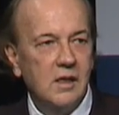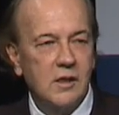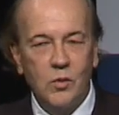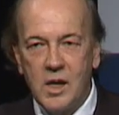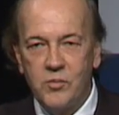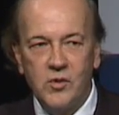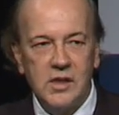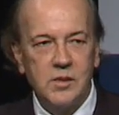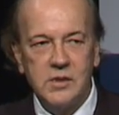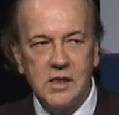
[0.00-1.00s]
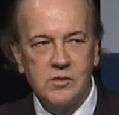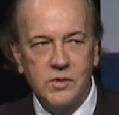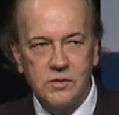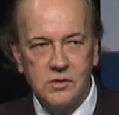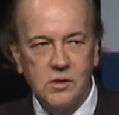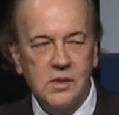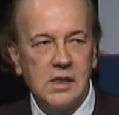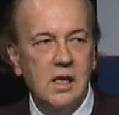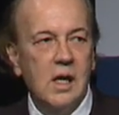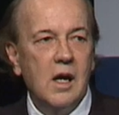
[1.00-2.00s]
cooperating, but that's what they're
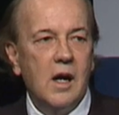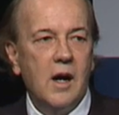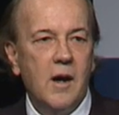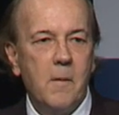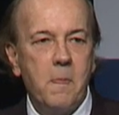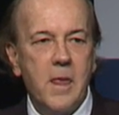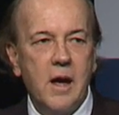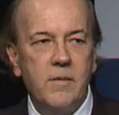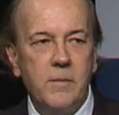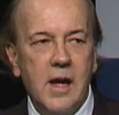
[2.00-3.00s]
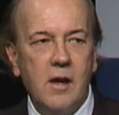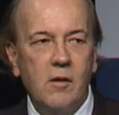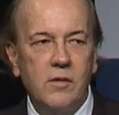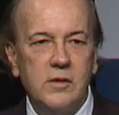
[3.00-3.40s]
doing. Now,